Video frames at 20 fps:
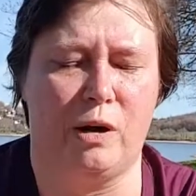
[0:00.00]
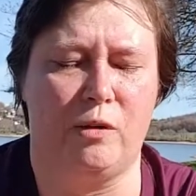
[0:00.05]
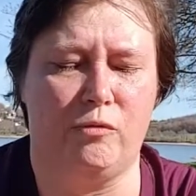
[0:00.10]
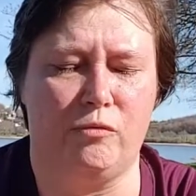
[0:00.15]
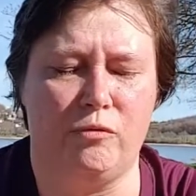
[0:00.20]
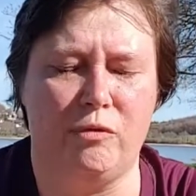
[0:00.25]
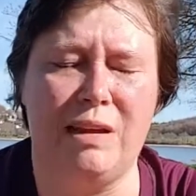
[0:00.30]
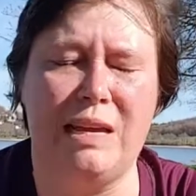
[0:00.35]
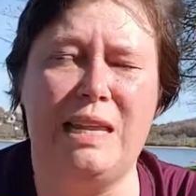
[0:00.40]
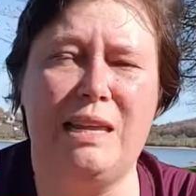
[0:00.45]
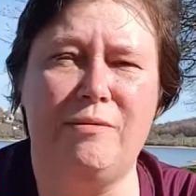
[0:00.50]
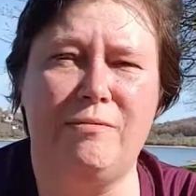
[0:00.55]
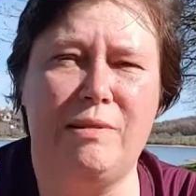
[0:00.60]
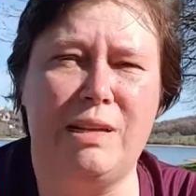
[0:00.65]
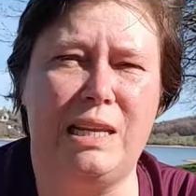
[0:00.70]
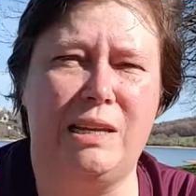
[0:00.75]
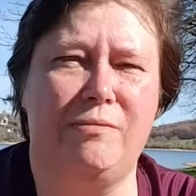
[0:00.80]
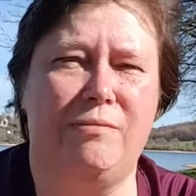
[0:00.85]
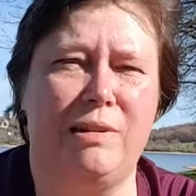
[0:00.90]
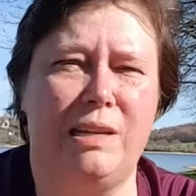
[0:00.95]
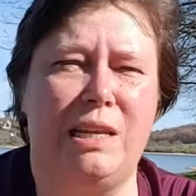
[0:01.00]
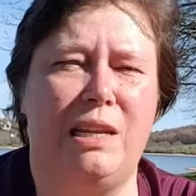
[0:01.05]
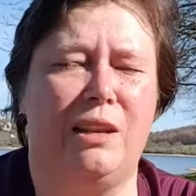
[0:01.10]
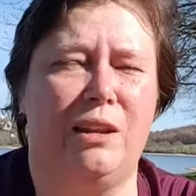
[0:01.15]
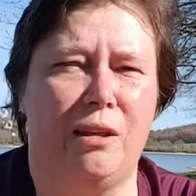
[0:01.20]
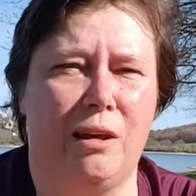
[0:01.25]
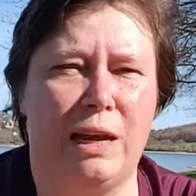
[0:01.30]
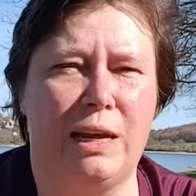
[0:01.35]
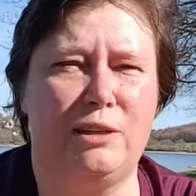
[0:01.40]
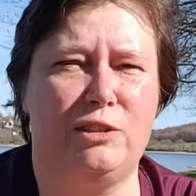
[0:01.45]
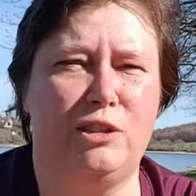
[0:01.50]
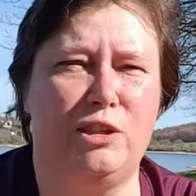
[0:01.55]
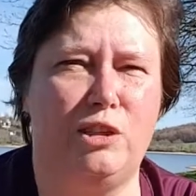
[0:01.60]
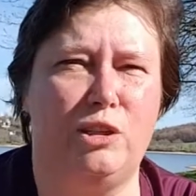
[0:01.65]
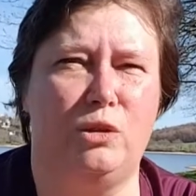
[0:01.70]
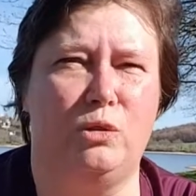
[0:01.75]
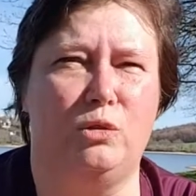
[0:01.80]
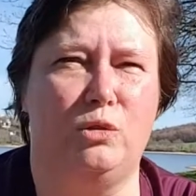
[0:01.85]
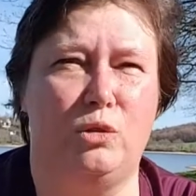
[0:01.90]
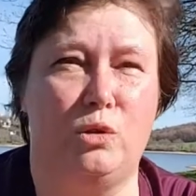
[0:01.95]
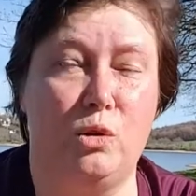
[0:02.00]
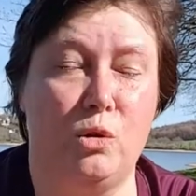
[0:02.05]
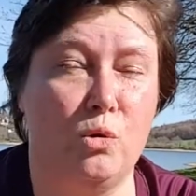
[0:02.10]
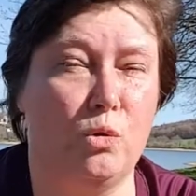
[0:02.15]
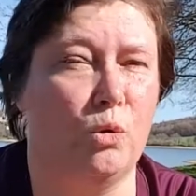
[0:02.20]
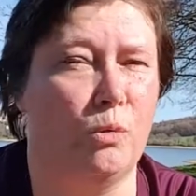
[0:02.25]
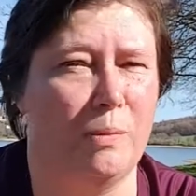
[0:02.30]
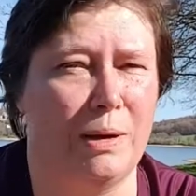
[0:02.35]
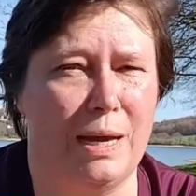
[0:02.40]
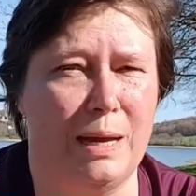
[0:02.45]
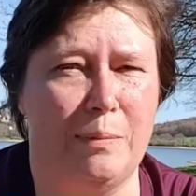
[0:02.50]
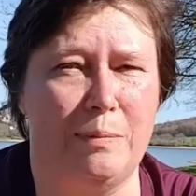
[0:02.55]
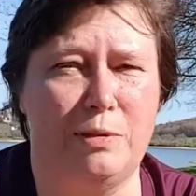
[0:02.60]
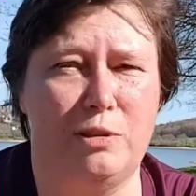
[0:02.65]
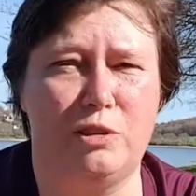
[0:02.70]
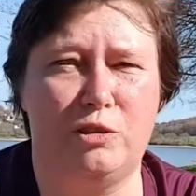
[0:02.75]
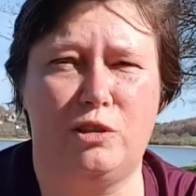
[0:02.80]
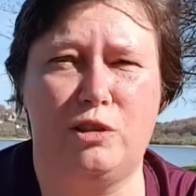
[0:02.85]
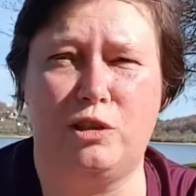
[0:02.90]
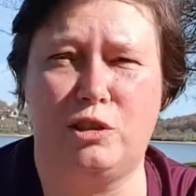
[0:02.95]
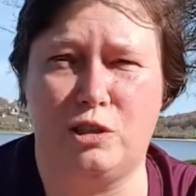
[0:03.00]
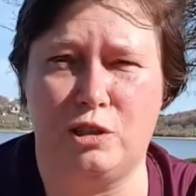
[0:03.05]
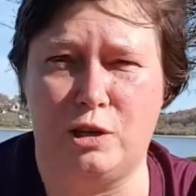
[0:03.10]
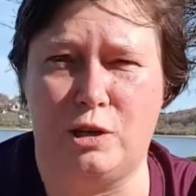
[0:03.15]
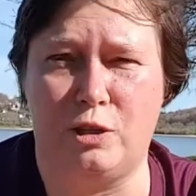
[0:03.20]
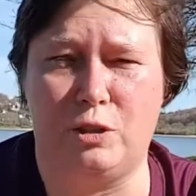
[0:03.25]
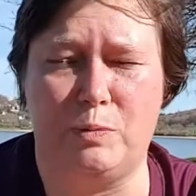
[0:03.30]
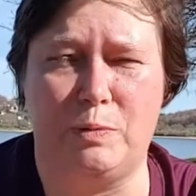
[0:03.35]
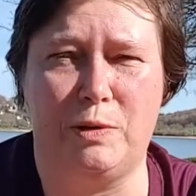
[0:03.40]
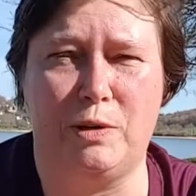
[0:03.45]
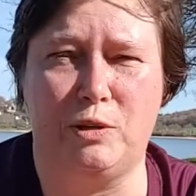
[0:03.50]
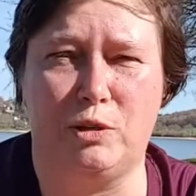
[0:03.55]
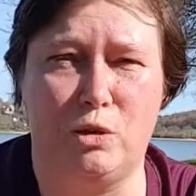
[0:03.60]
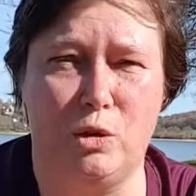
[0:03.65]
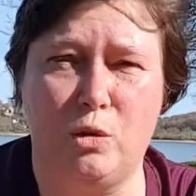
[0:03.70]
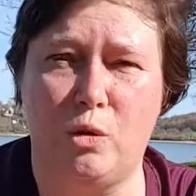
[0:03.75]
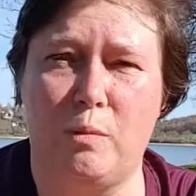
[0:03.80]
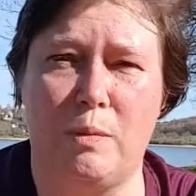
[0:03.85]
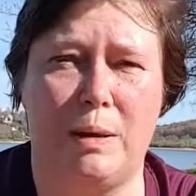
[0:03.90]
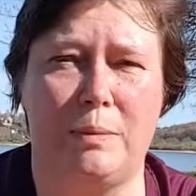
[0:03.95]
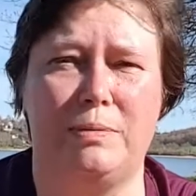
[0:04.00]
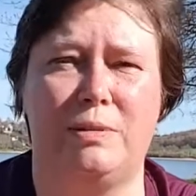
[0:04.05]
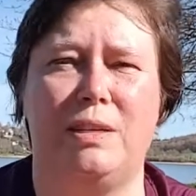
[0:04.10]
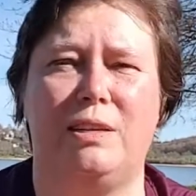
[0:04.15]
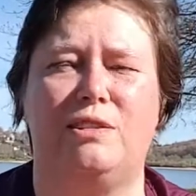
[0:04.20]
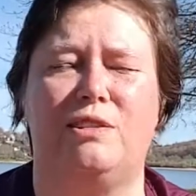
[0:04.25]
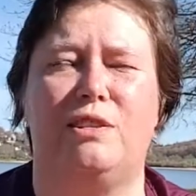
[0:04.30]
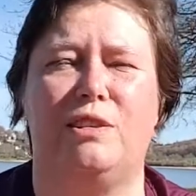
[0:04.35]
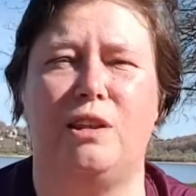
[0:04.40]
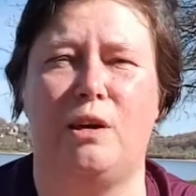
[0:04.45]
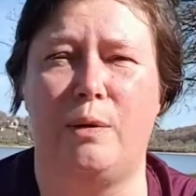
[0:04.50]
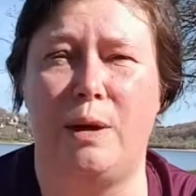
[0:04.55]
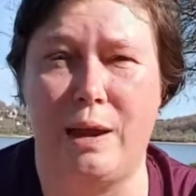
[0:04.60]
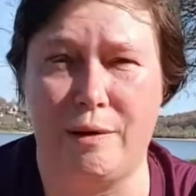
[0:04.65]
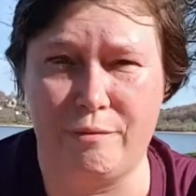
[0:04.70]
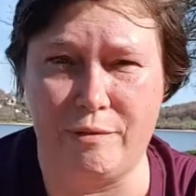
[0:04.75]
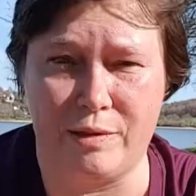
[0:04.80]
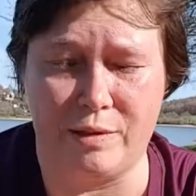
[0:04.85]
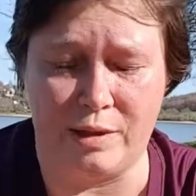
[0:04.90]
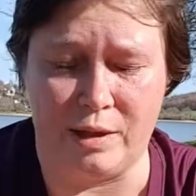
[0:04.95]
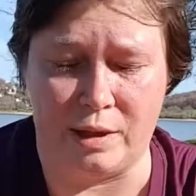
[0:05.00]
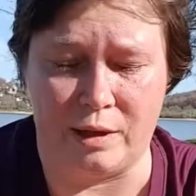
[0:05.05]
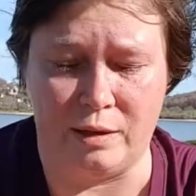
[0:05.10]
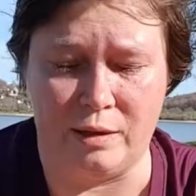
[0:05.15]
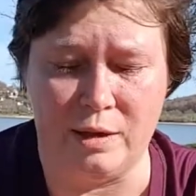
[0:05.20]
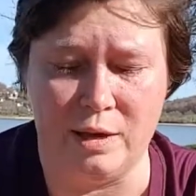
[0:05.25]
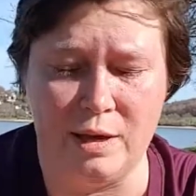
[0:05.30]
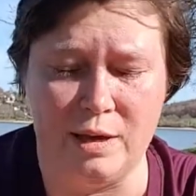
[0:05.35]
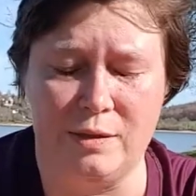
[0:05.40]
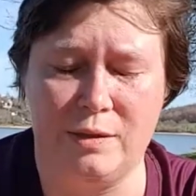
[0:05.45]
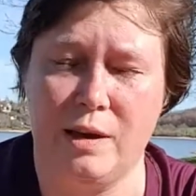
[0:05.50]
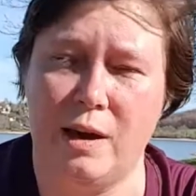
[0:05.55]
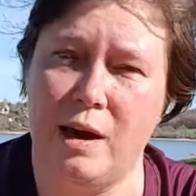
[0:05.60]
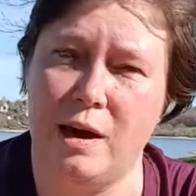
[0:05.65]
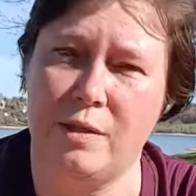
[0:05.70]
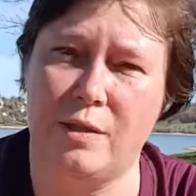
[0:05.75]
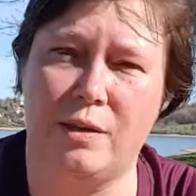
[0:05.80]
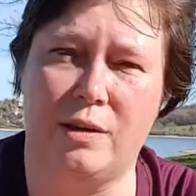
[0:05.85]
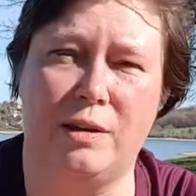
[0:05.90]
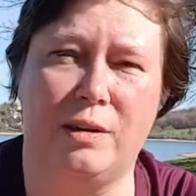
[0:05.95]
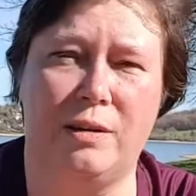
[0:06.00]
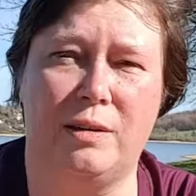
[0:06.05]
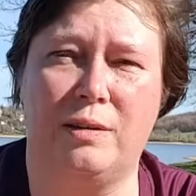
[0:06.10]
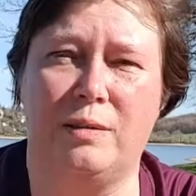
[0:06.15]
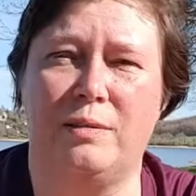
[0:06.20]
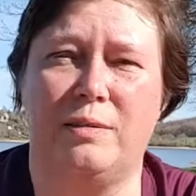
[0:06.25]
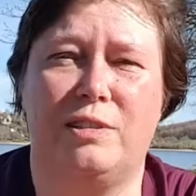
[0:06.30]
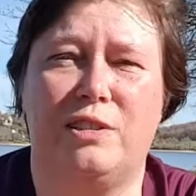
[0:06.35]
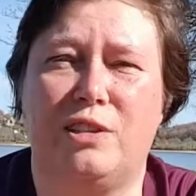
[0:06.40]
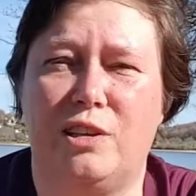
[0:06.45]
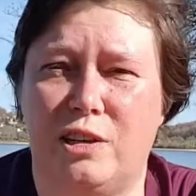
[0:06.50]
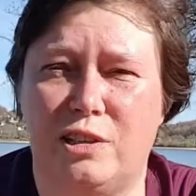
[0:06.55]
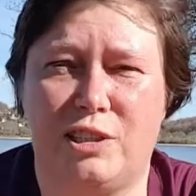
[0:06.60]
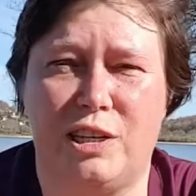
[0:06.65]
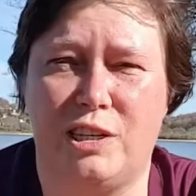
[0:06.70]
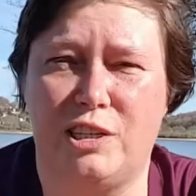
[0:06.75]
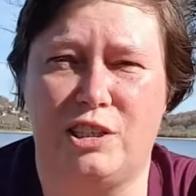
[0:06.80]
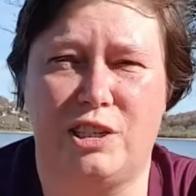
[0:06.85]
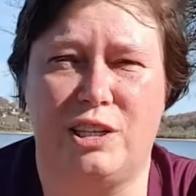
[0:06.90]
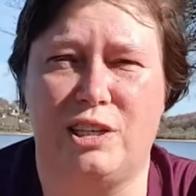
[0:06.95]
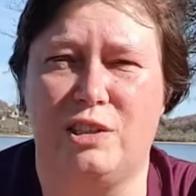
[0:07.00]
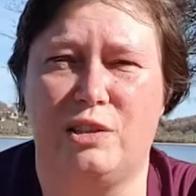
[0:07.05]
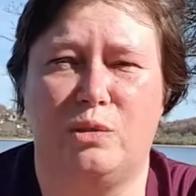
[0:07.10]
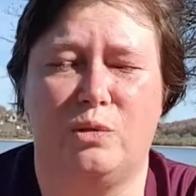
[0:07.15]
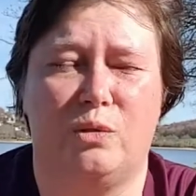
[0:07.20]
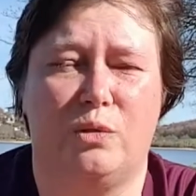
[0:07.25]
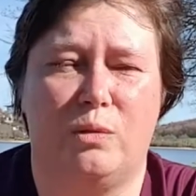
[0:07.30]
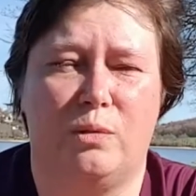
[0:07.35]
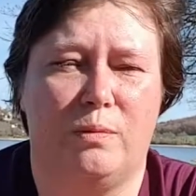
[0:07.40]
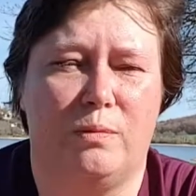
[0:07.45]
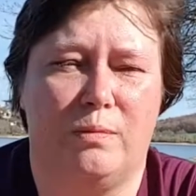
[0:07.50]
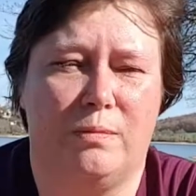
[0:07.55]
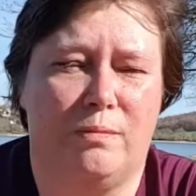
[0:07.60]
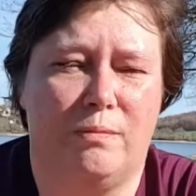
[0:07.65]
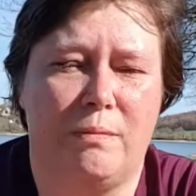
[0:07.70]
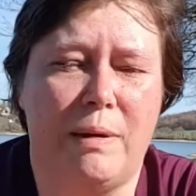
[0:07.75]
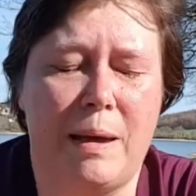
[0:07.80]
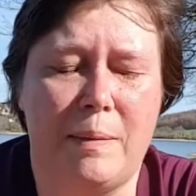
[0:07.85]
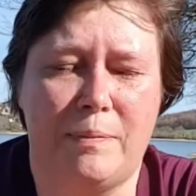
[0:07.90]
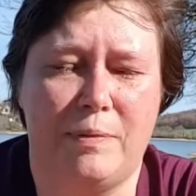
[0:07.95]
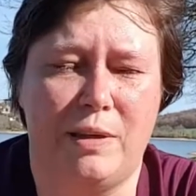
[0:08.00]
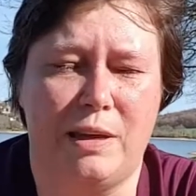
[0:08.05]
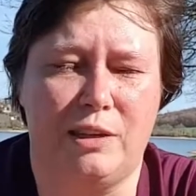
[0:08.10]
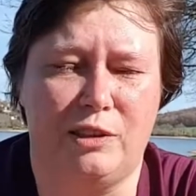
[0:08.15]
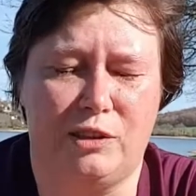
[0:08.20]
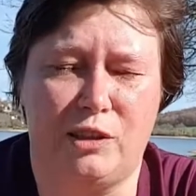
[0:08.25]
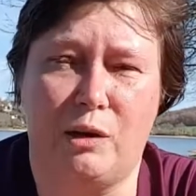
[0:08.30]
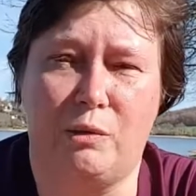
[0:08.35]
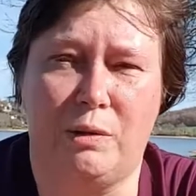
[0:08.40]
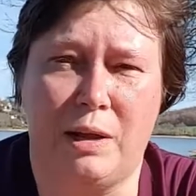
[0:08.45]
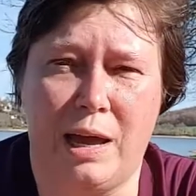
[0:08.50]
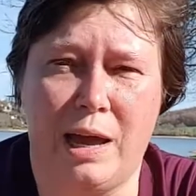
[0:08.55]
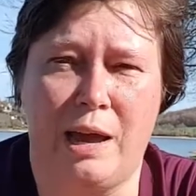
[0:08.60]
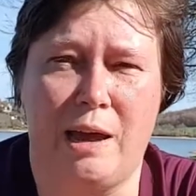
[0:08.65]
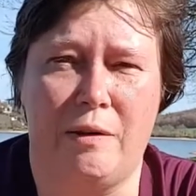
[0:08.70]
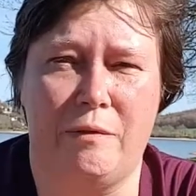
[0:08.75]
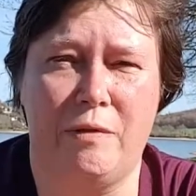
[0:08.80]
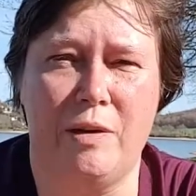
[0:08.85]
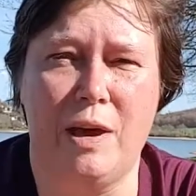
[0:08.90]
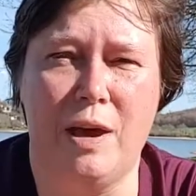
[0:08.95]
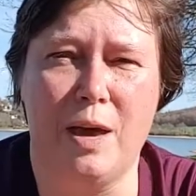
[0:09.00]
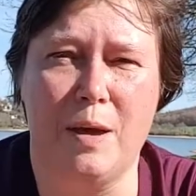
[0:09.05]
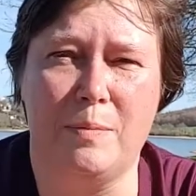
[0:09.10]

I really, really, really like to use Google Maps to search, because Google Maps seems to know everything that other search engines or map things don't have.